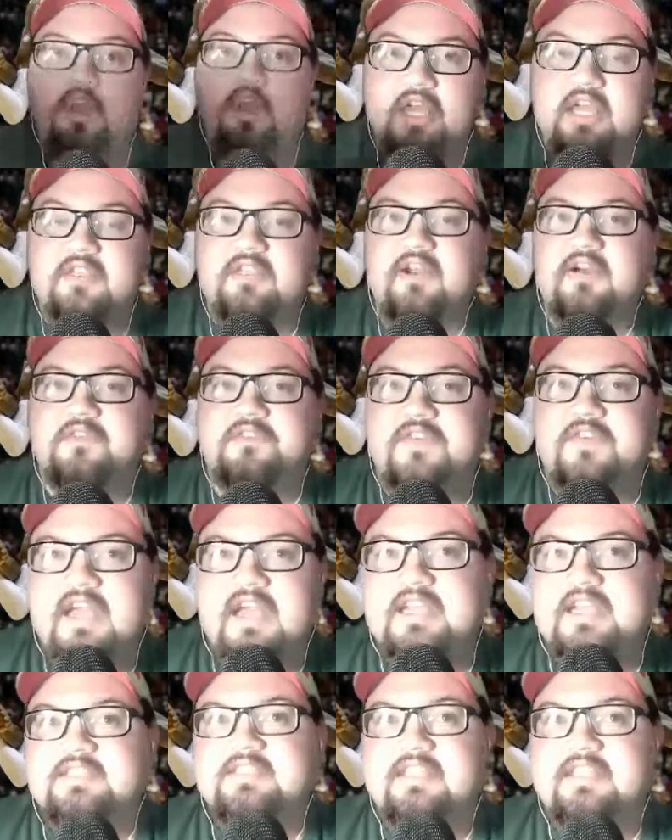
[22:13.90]
in their
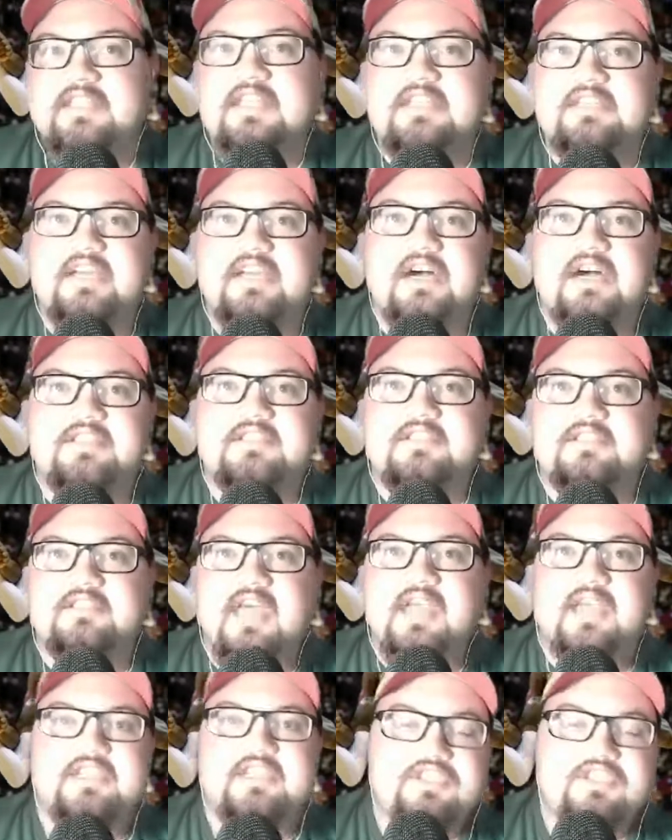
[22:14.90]
face, and he does
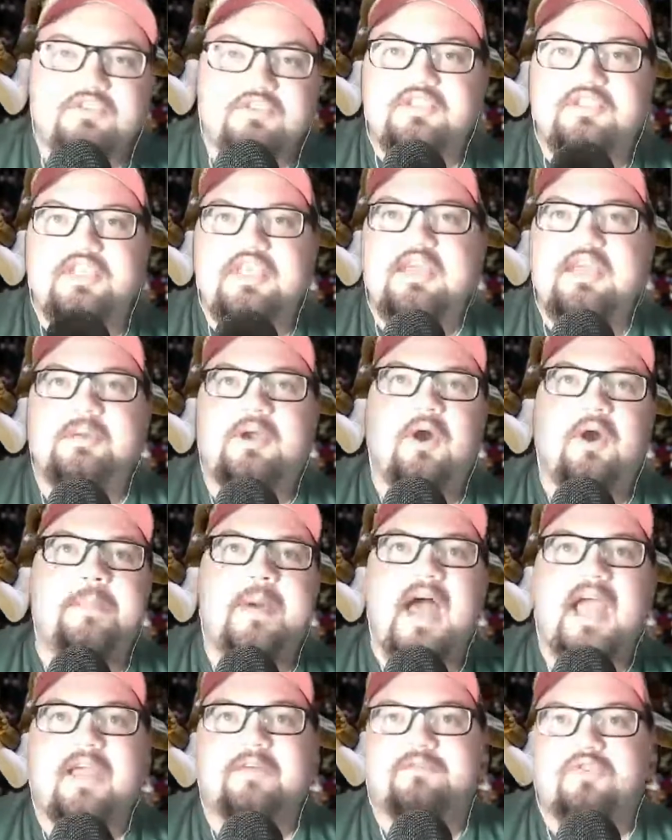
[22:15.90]
like as you see him go
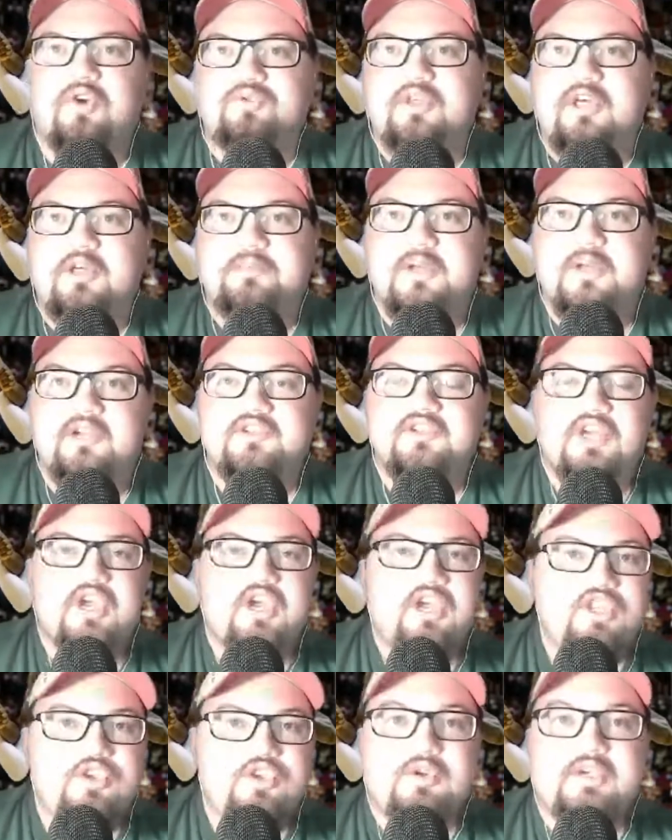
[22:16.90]
back and forth with other players.
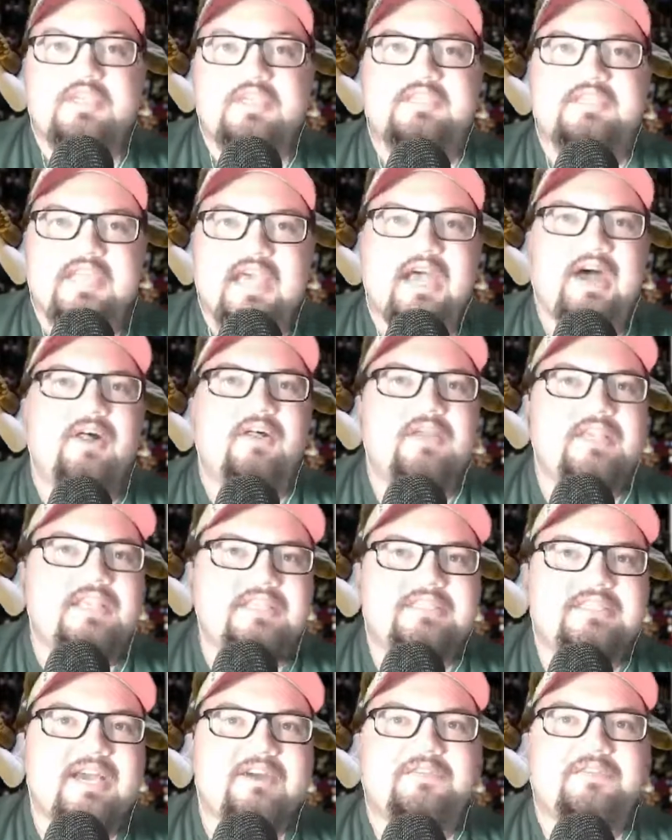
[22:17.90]
You can tell he
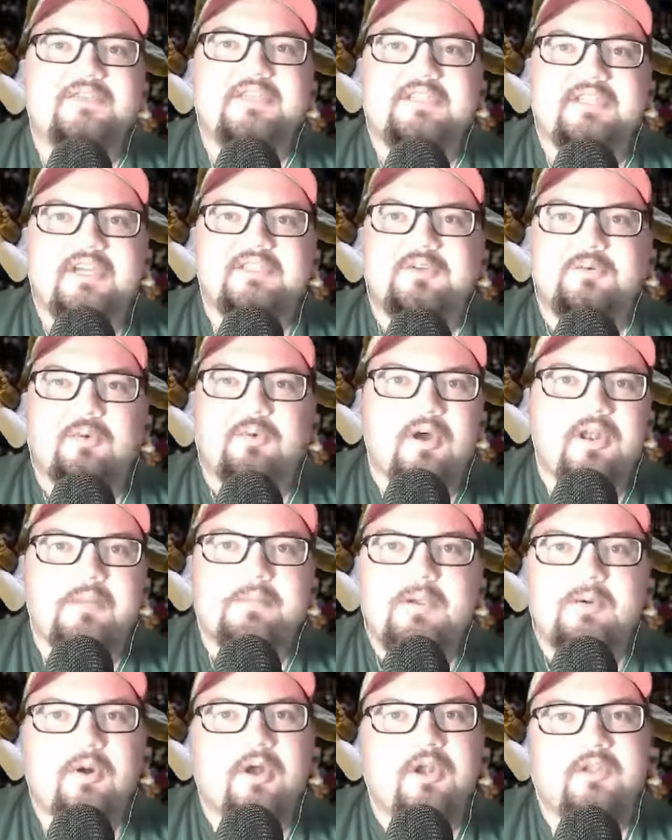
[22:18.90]
definitely doesn't want to
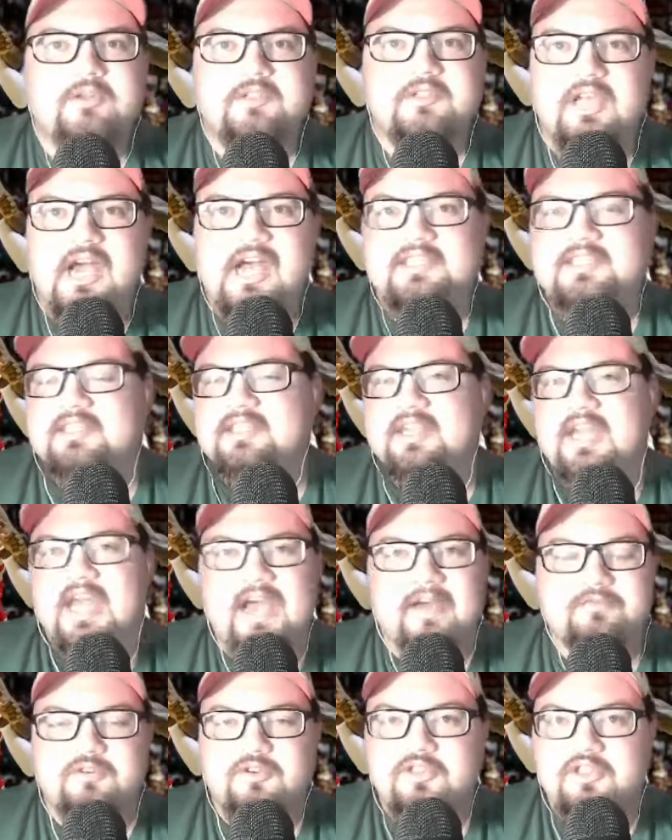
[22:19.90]
be one of those guys that's an
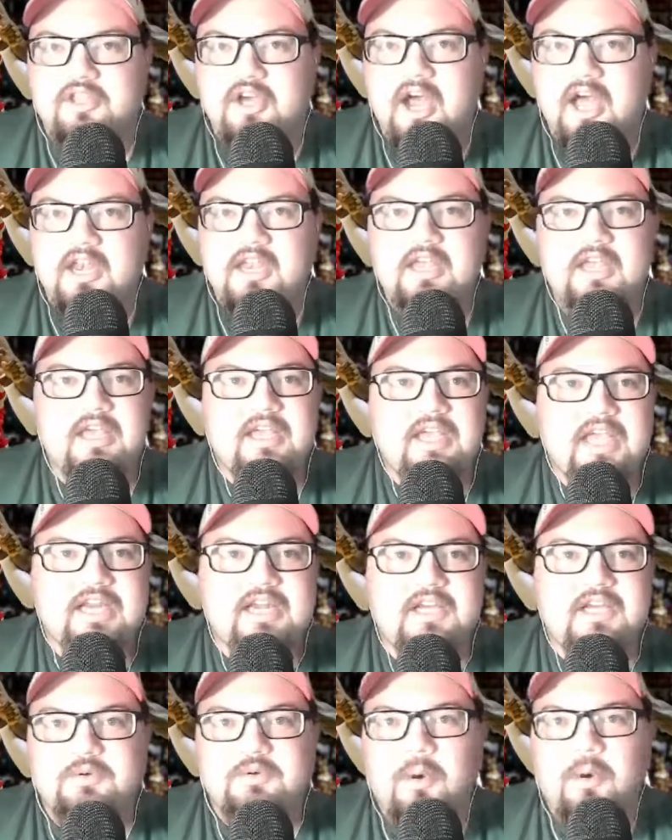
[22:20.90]
afterthought. He
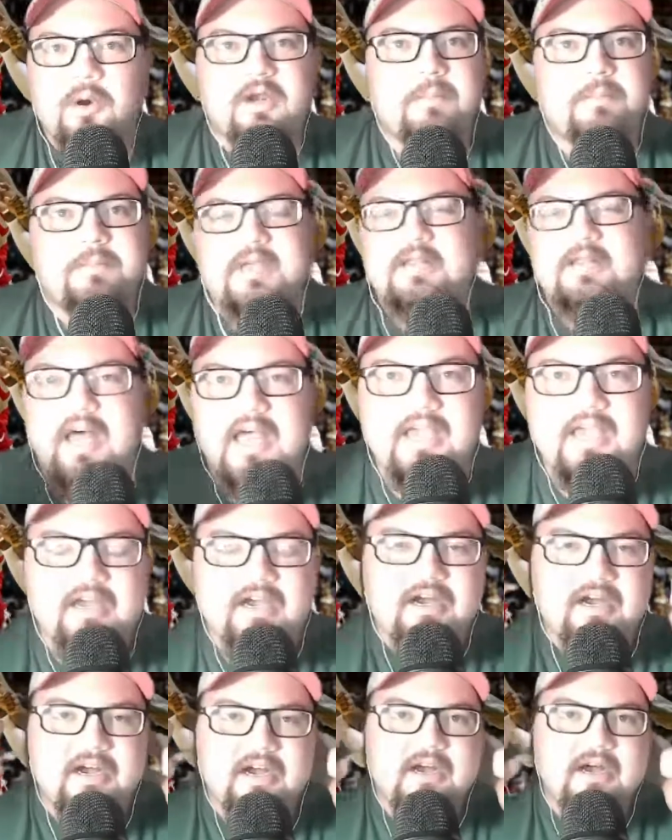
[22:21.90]
doesn't want to be like
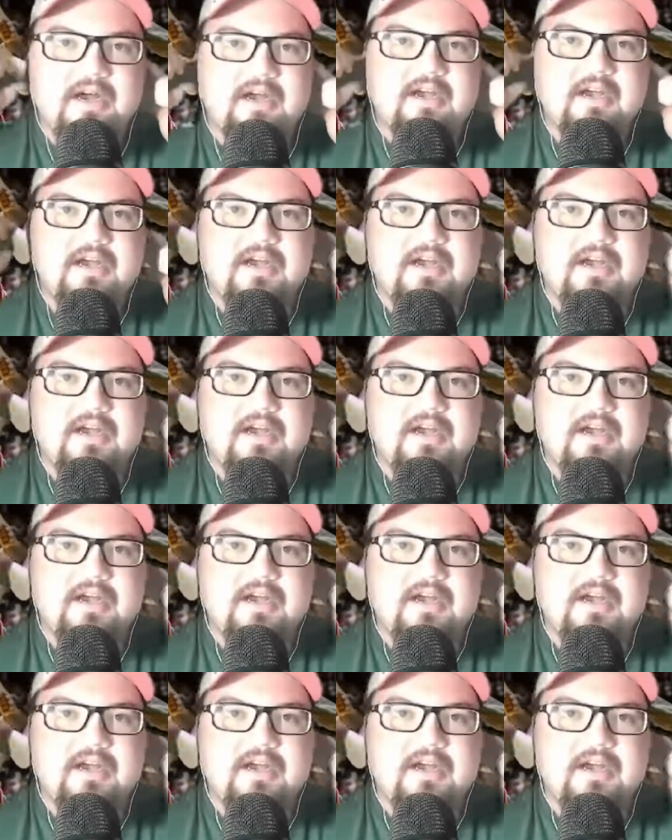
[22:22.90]
a